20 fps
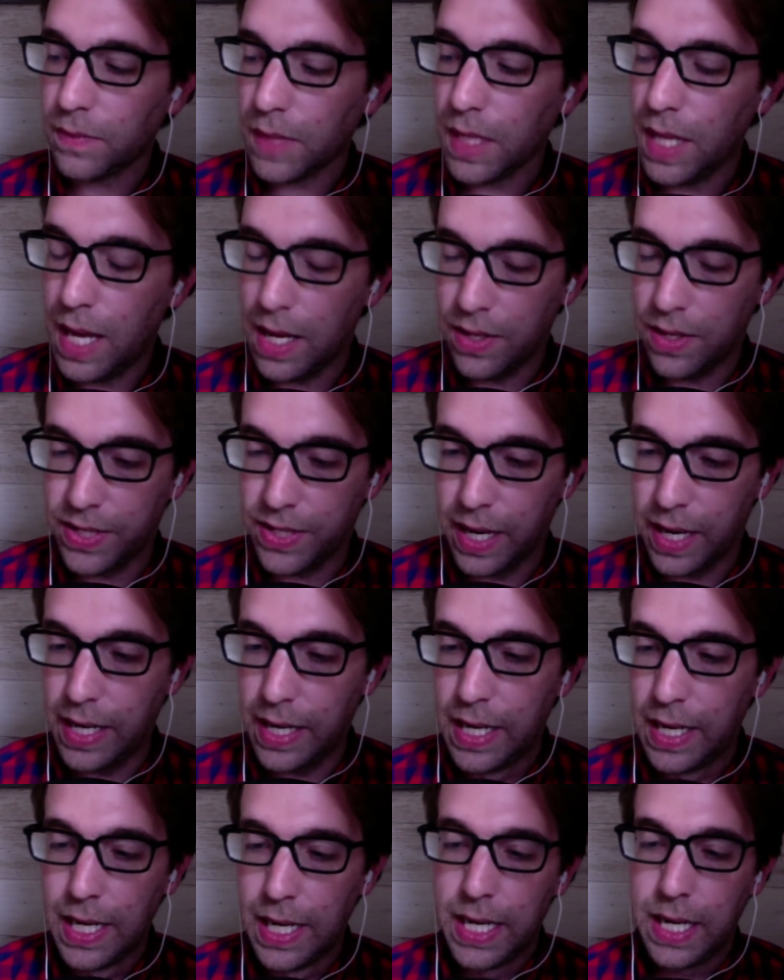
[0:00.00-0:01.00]
I'll say,
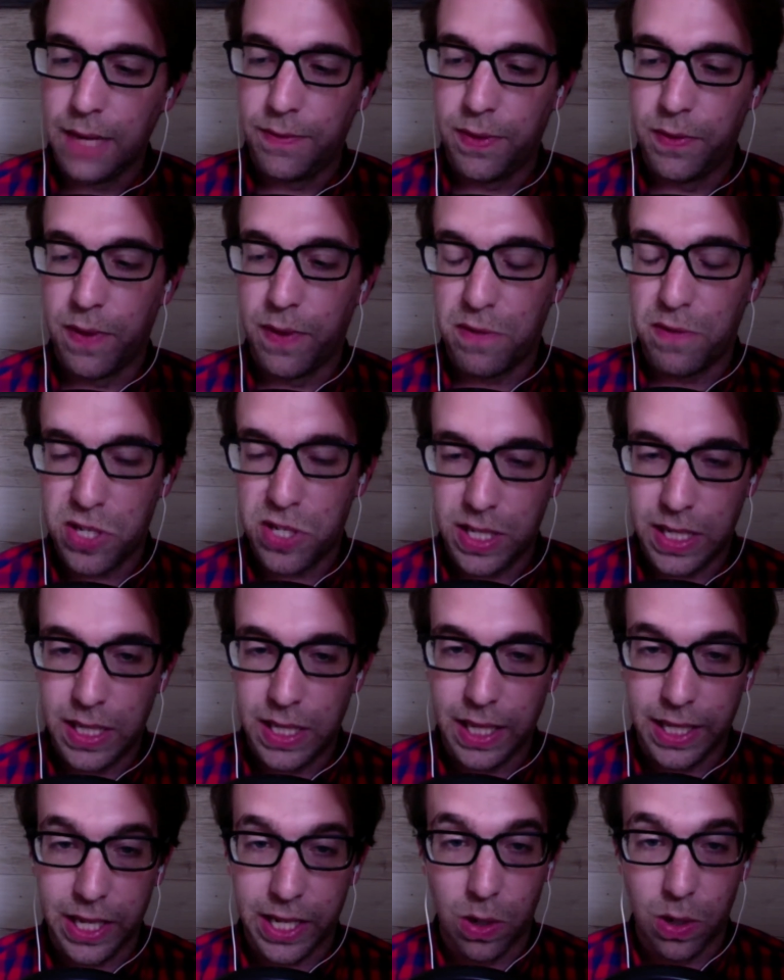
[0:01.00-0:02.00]
if you've ever seen
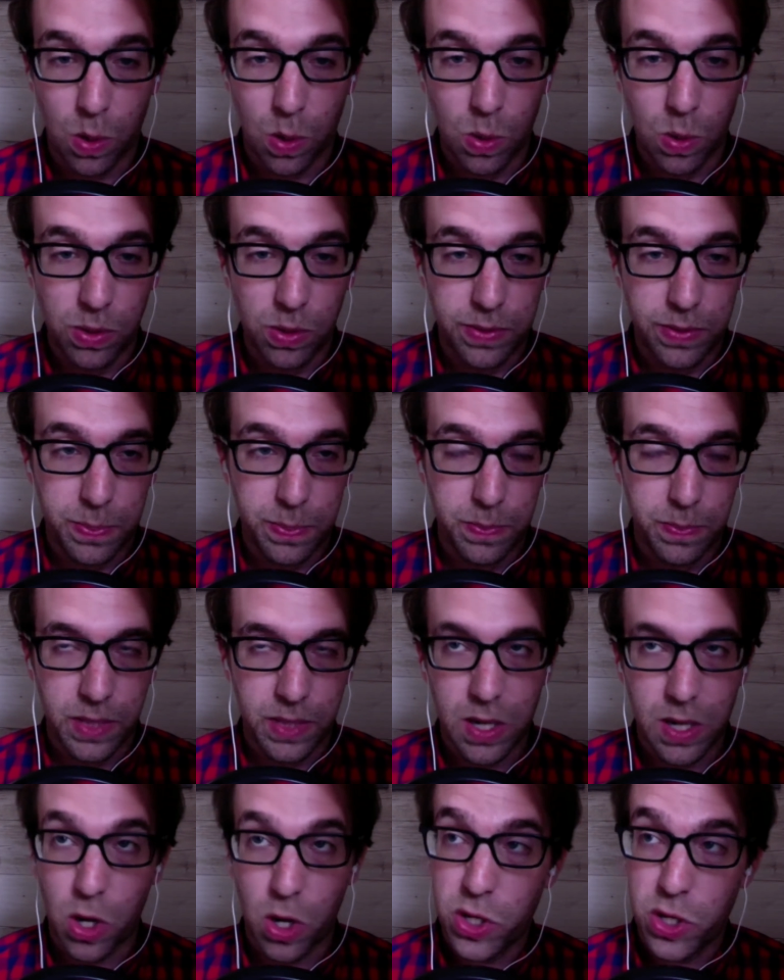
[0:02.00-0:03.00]
like an old
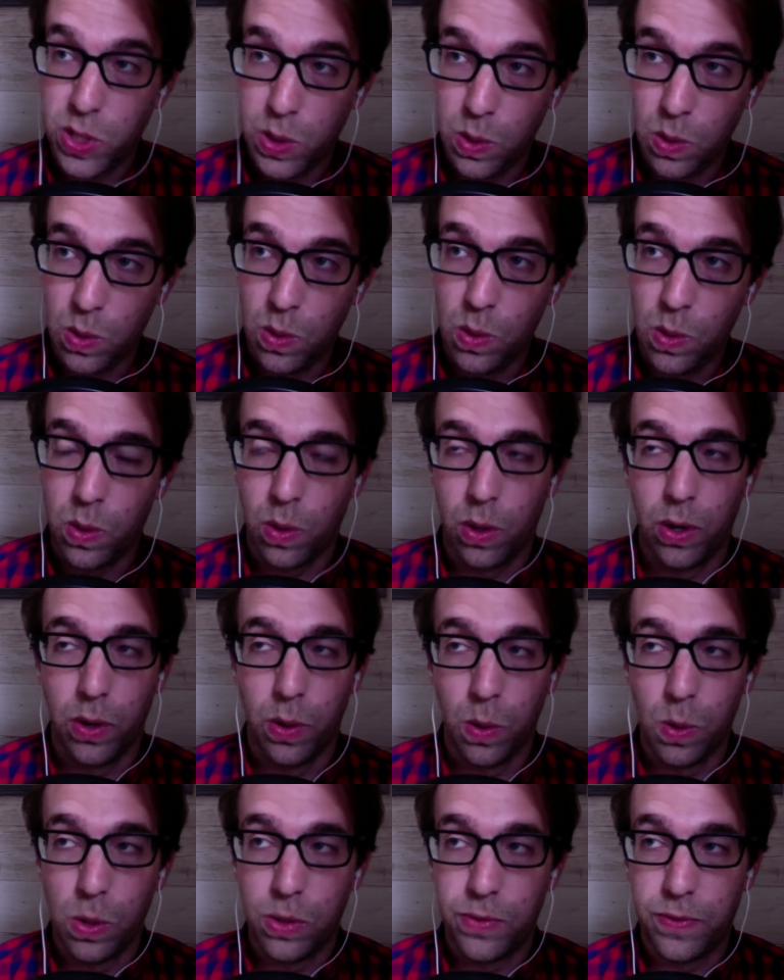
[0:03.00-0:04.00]
cartoon or an
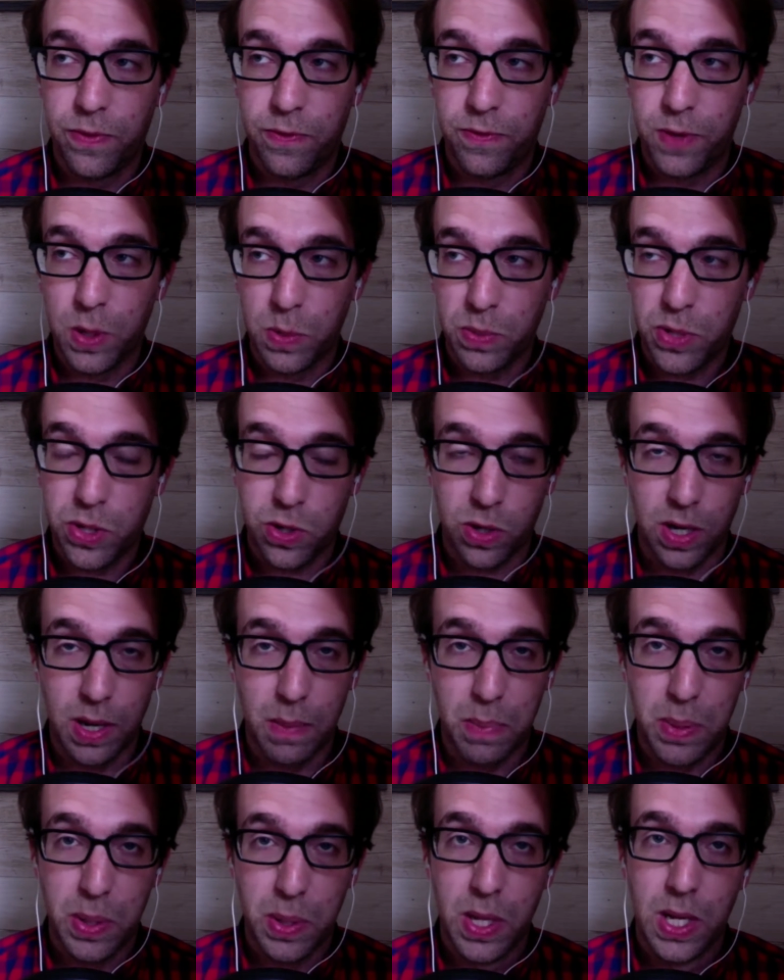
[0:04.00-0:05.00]
old film strip
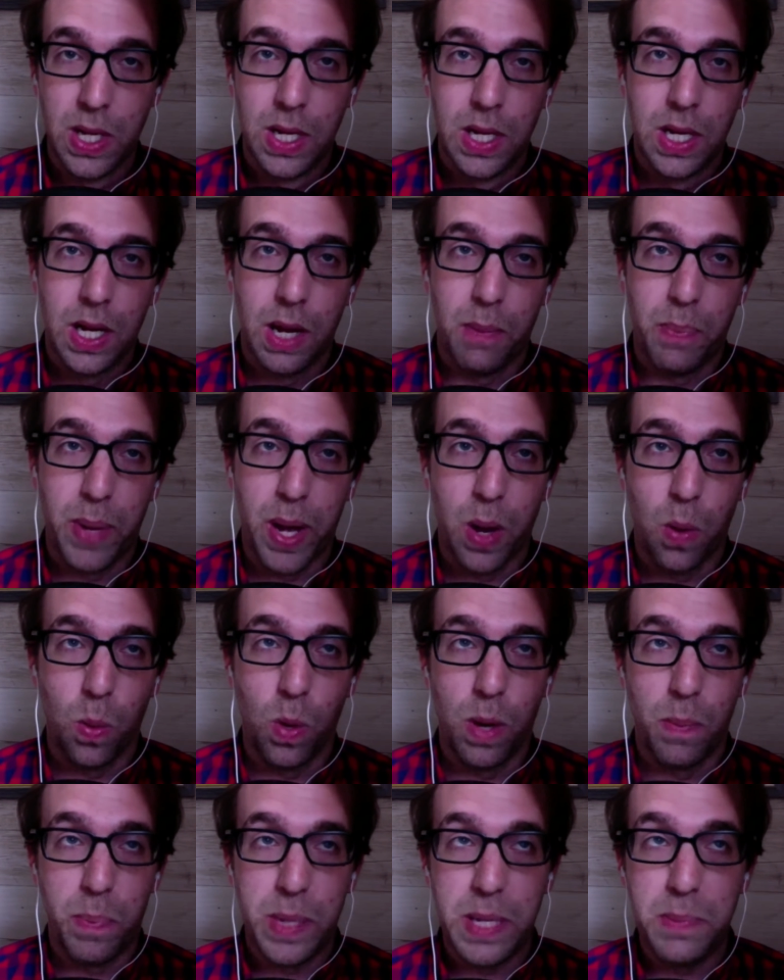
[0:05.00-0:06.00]
about
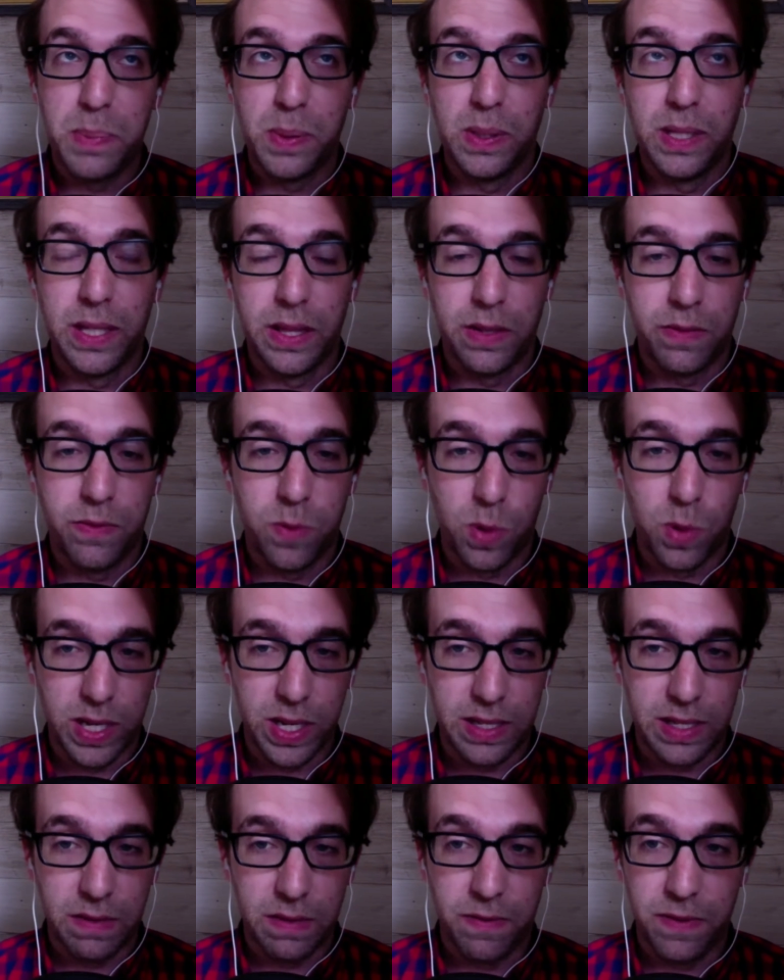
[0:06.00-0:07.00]
what people in the
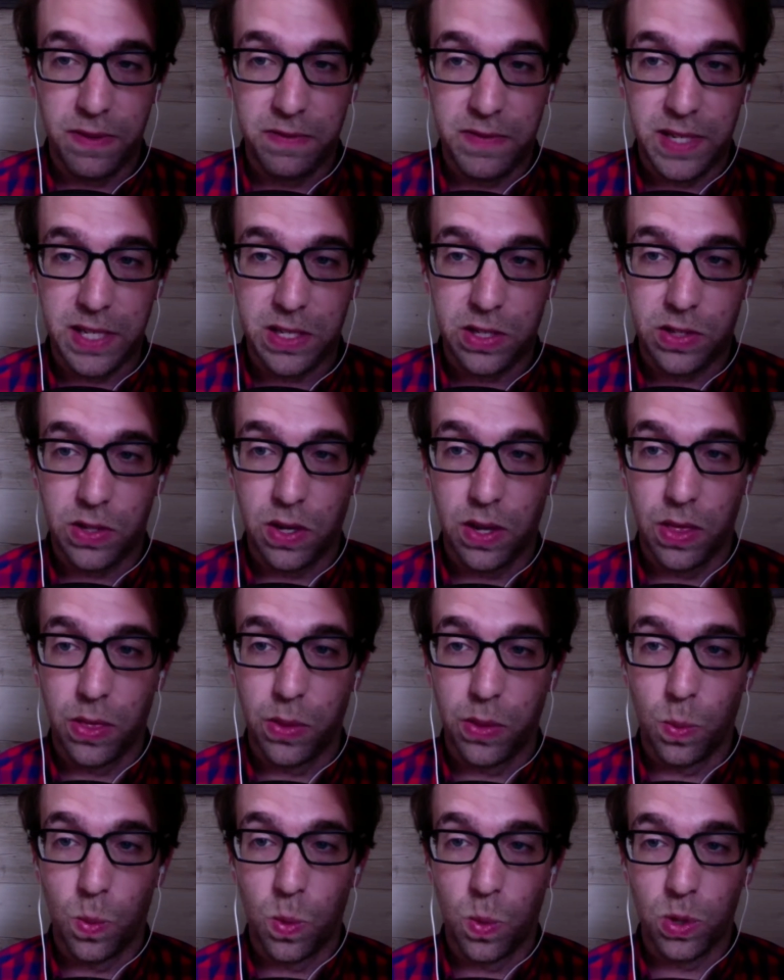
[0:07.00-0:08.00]
40s and 50s thought the
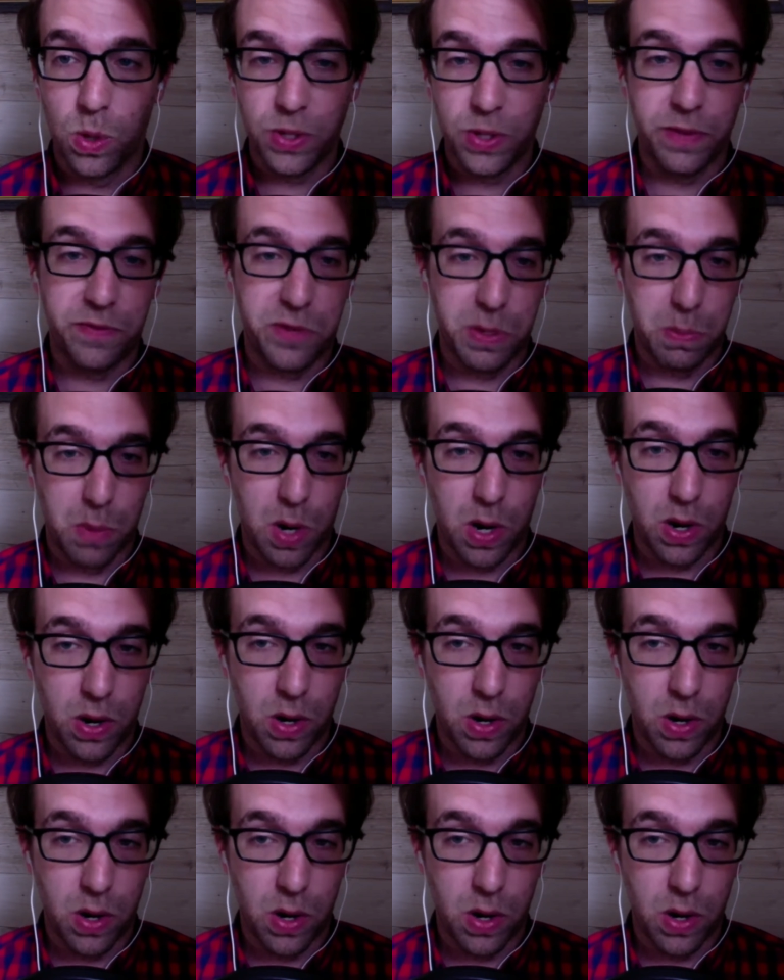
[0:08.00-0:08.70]
world of tomorrow